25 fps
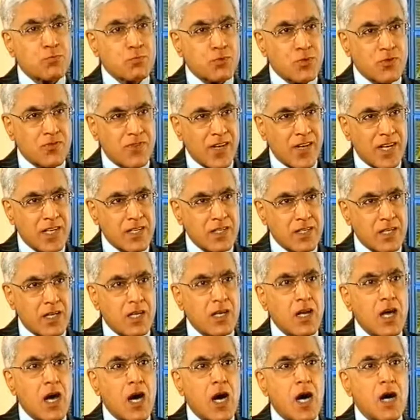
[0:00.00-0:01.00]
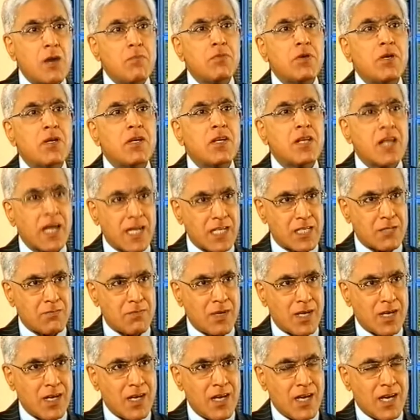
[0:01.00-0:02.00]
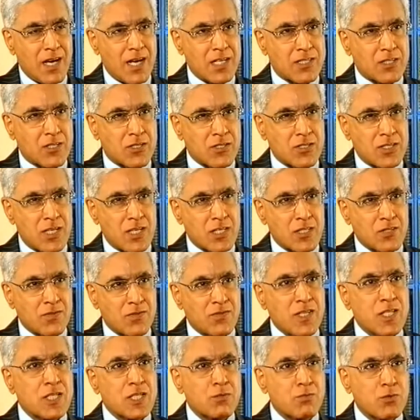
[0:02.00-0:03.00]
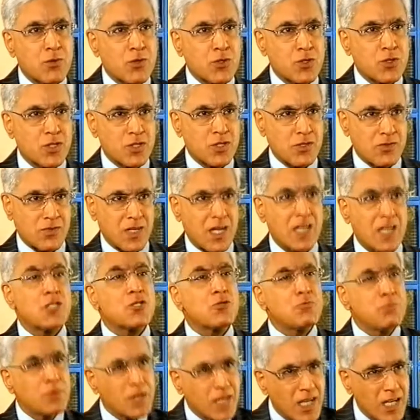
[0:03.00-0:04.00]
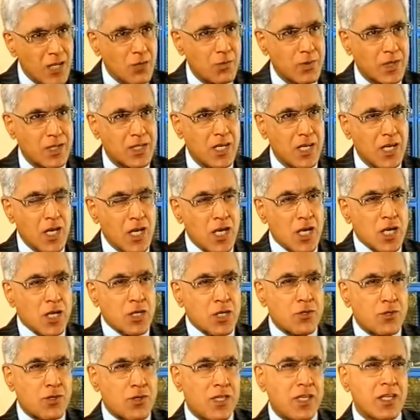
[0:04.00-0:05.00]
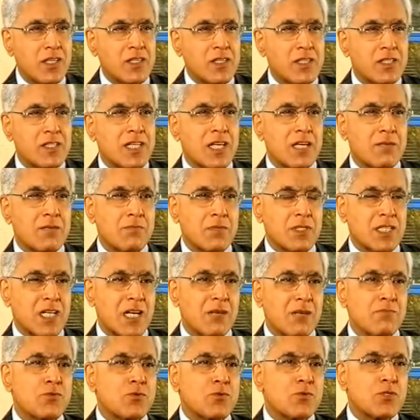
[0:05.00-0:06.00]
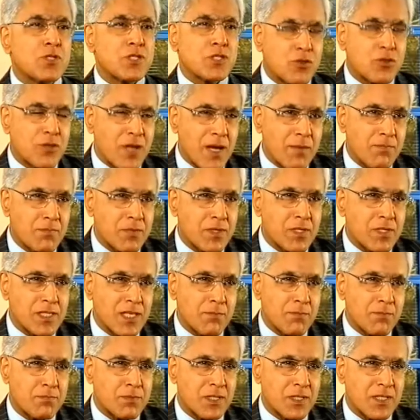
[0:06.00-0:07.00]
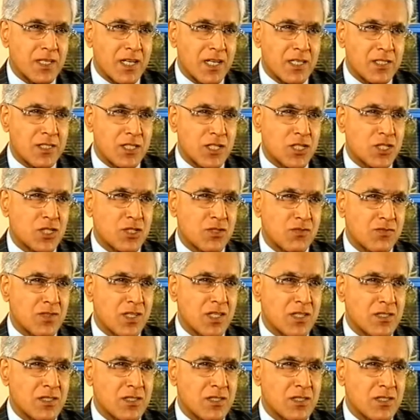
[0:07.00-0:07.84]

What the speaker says: to prevent an urban nightmare as a result of the explosion of cars. To begin with, do you think the time has come to scrap the subsidization of